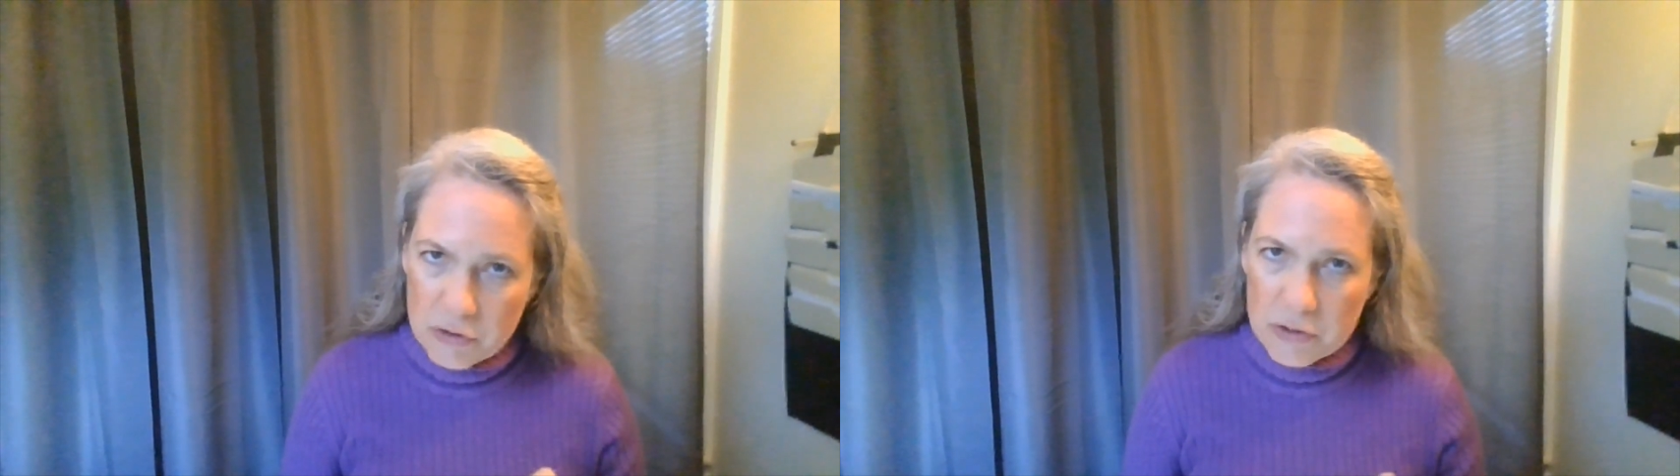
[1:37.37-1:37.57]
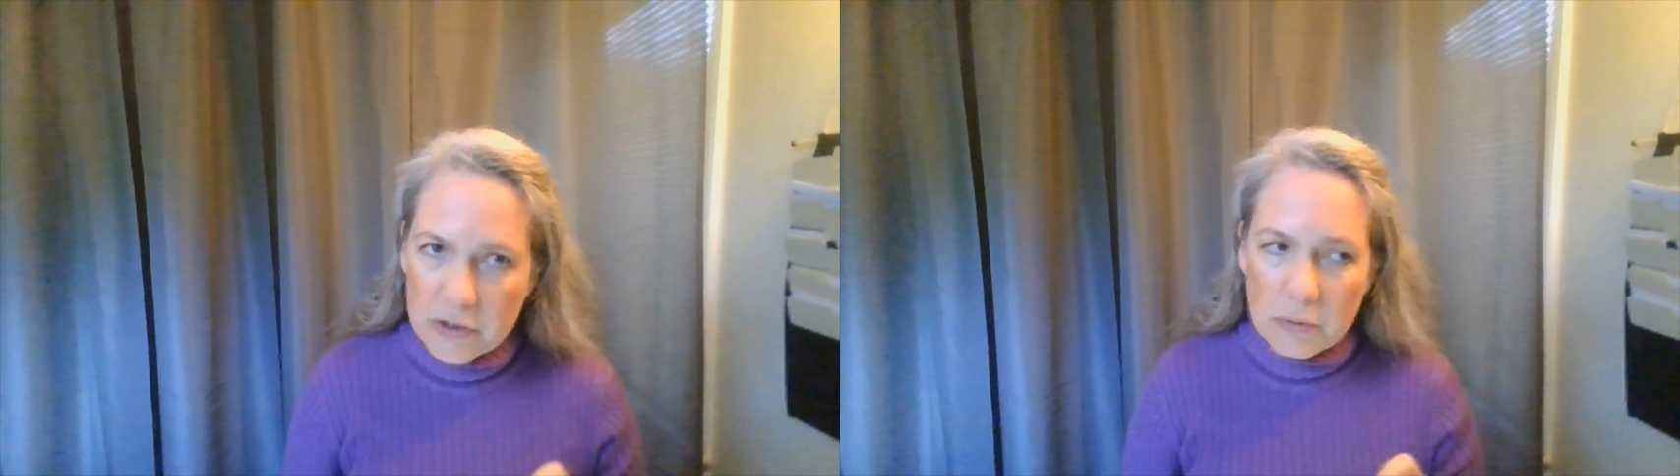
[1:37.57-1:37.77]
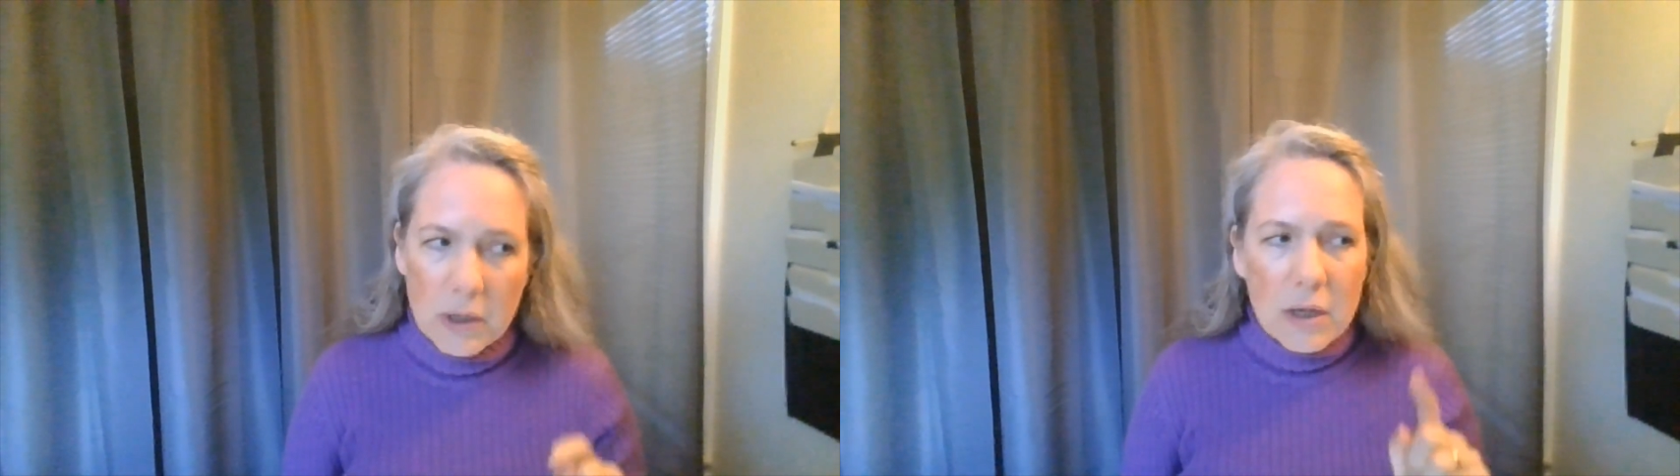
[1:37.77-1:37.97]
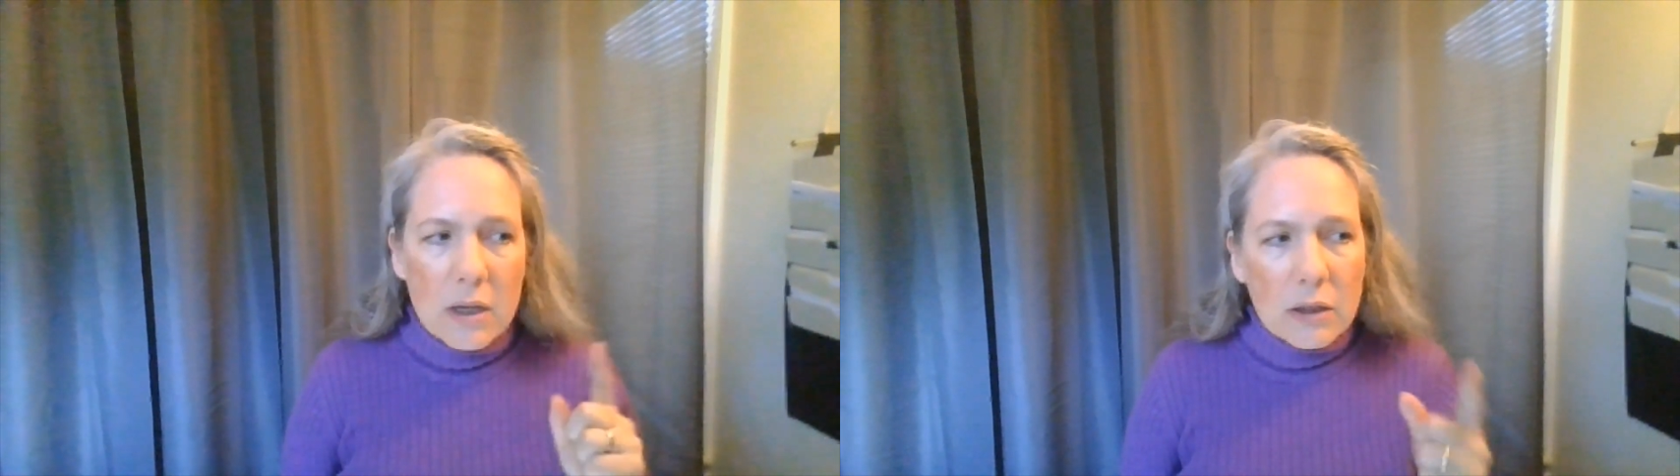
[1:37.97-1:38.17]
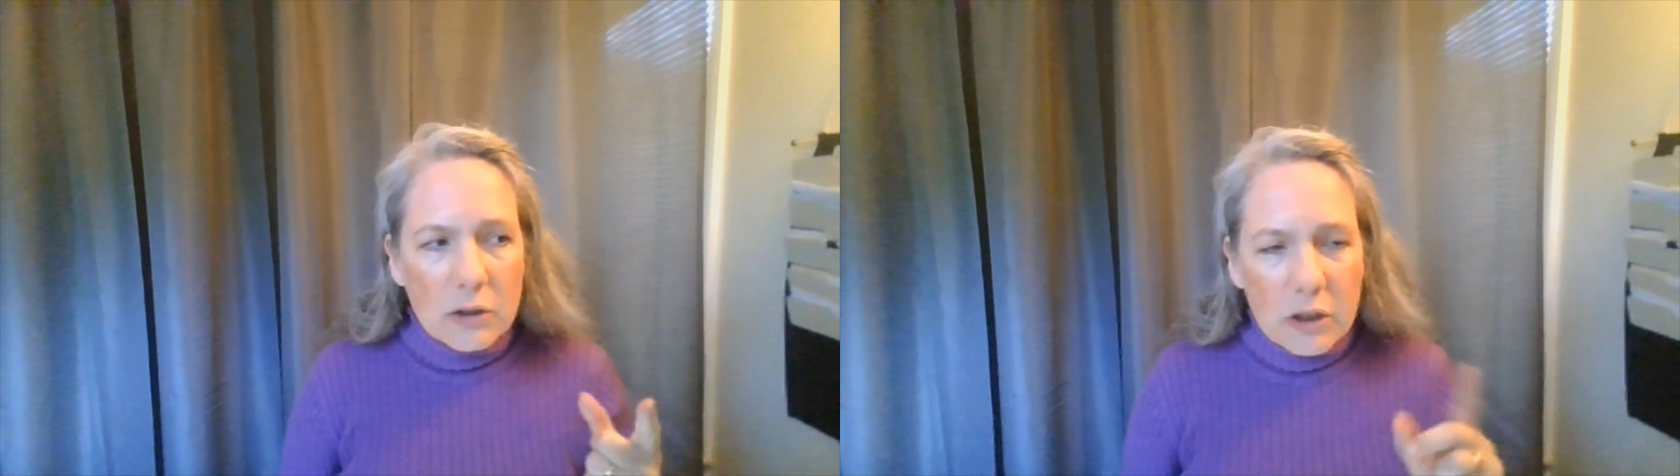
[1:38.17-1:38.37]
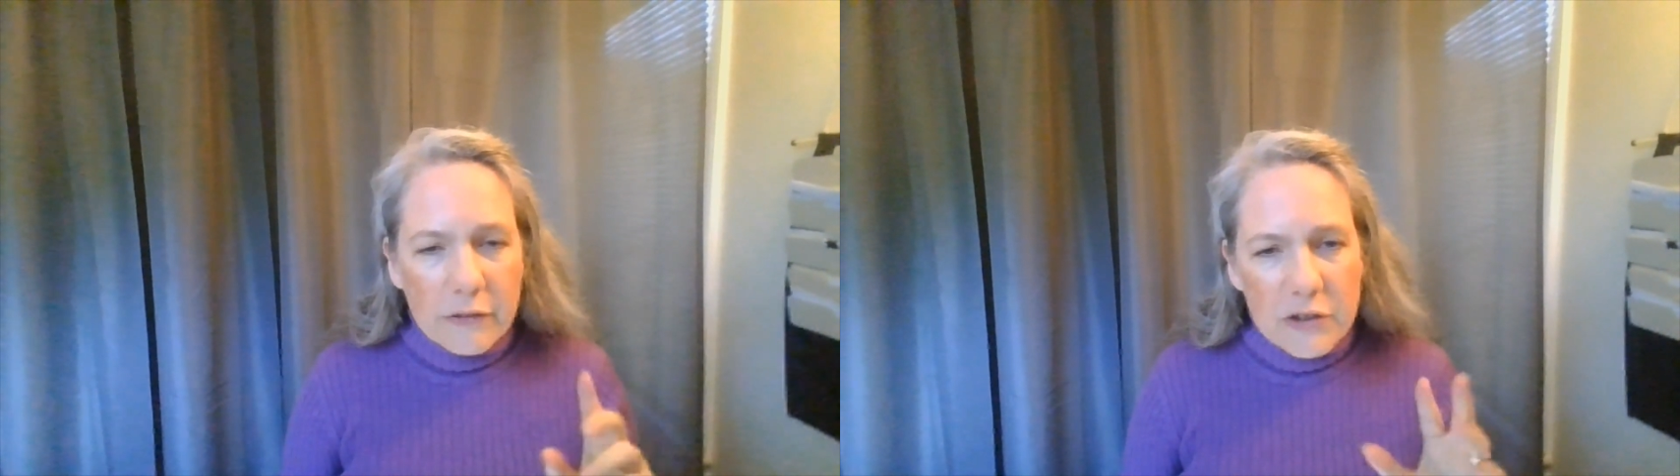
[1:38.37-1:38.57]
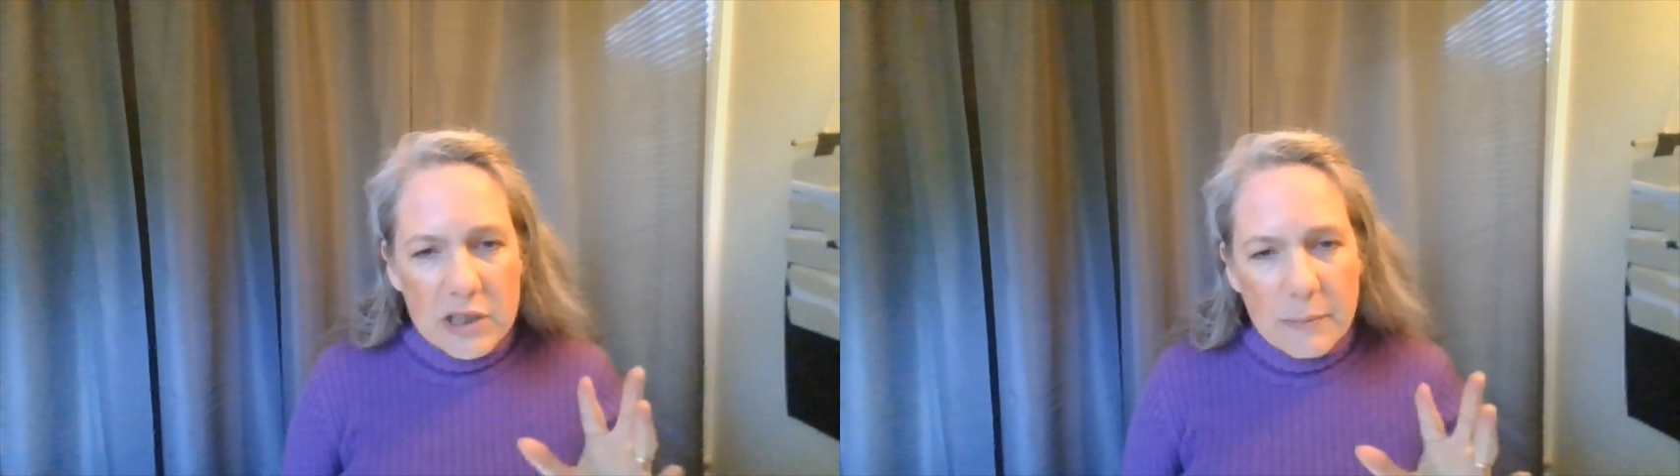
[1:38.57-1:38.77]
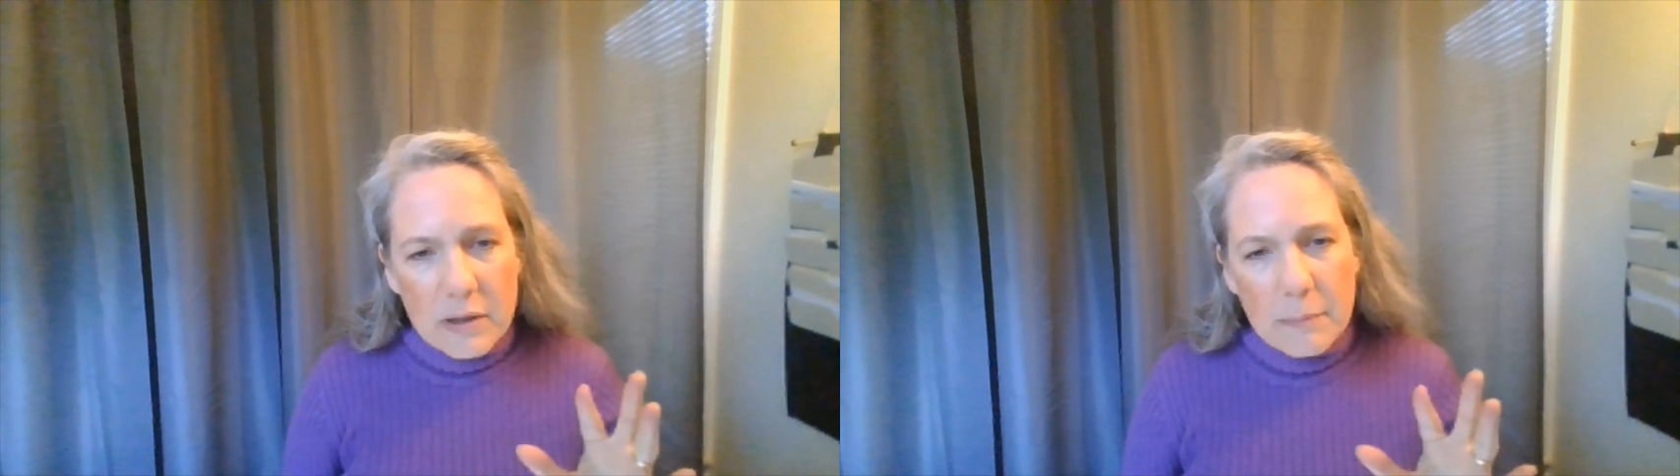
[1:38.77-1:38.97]
So look for
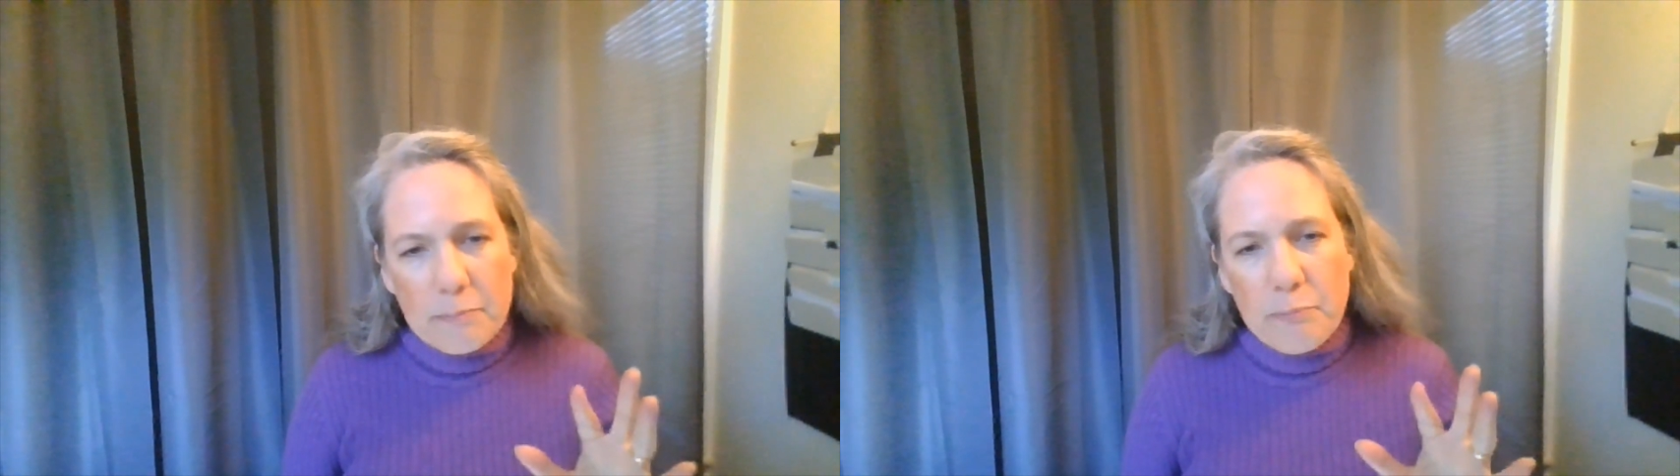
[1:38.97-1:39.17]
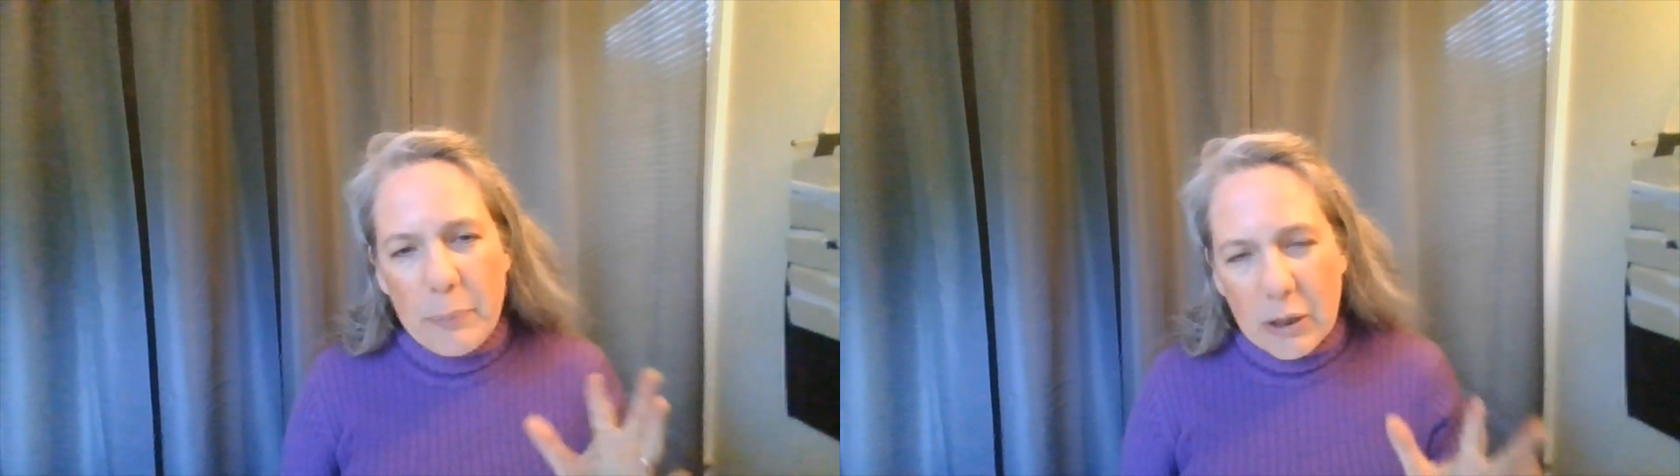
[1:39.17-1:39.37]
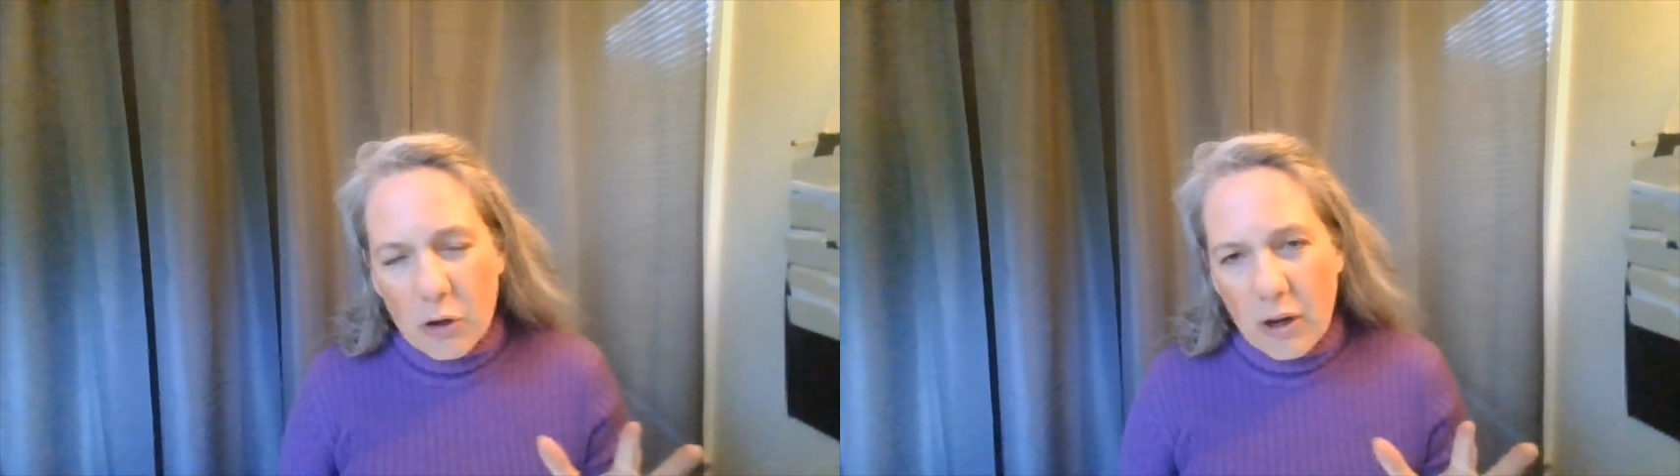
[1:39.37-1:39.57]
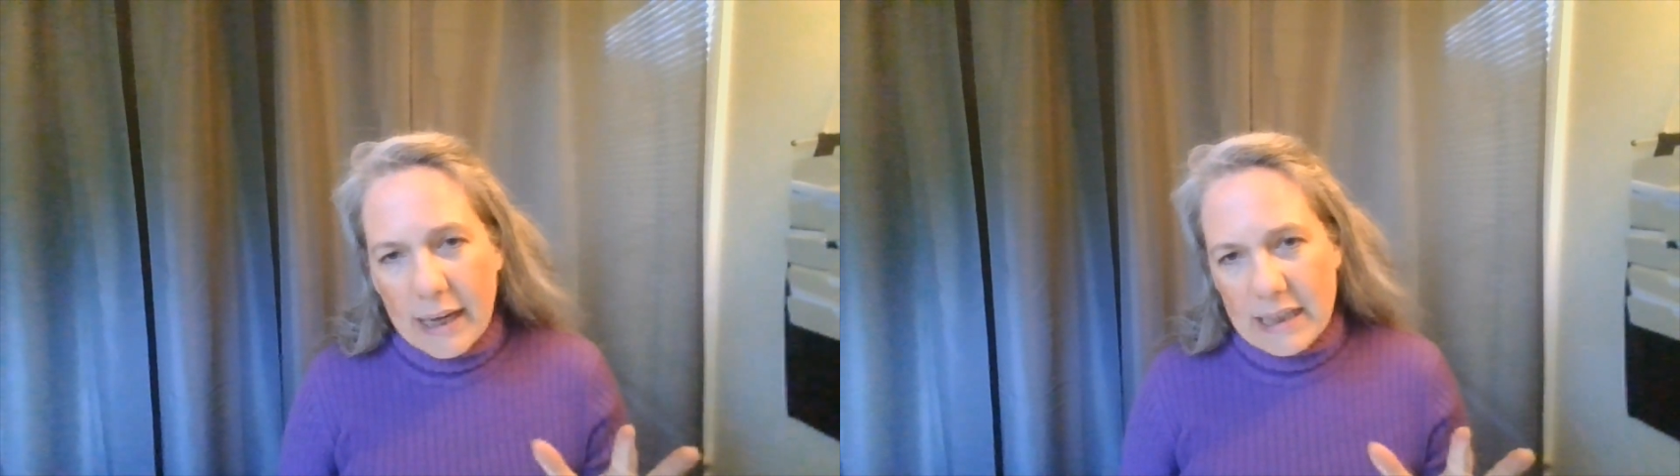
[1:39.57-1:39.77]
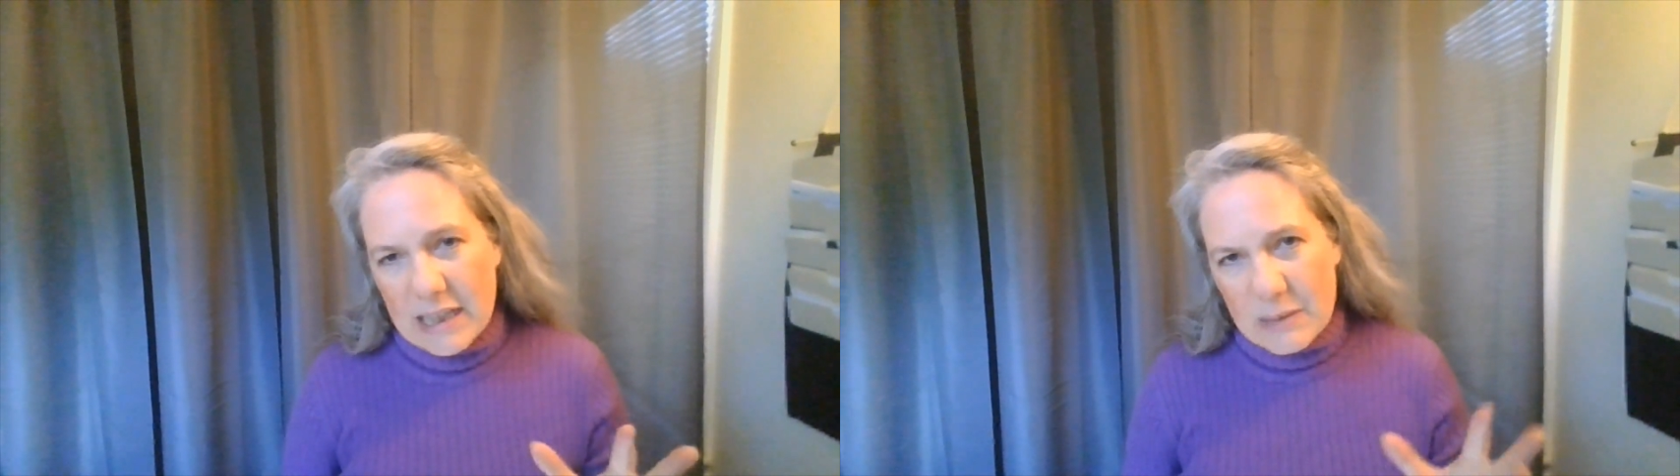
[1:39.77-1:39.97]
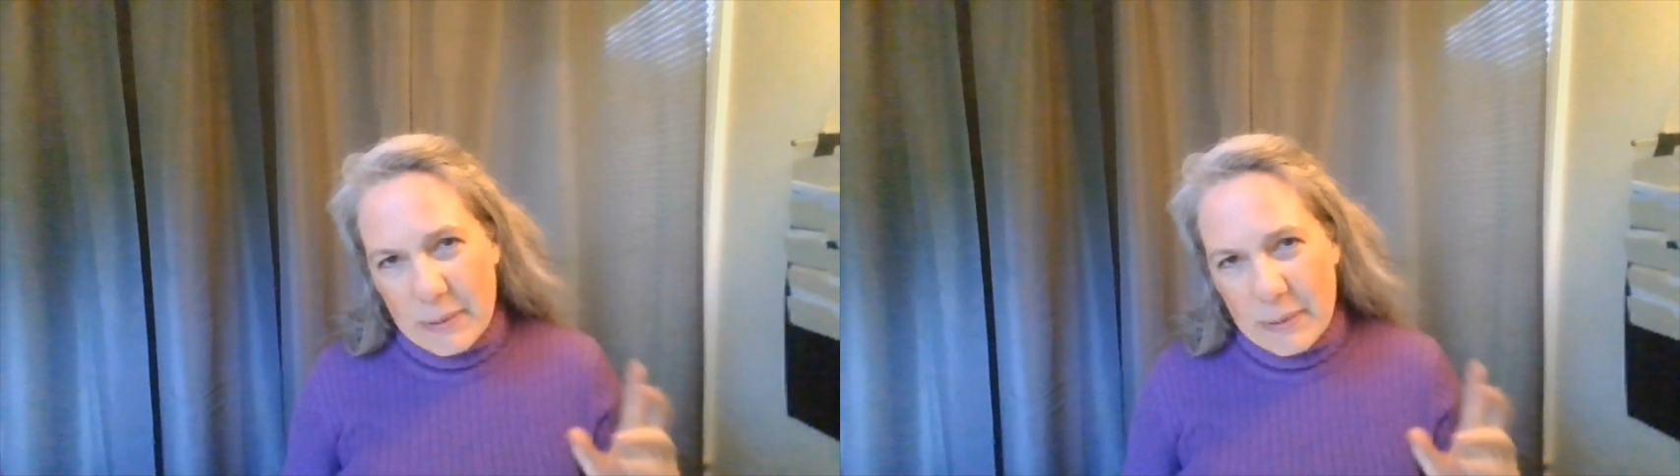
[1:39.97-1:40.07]
some of the bigger ideas,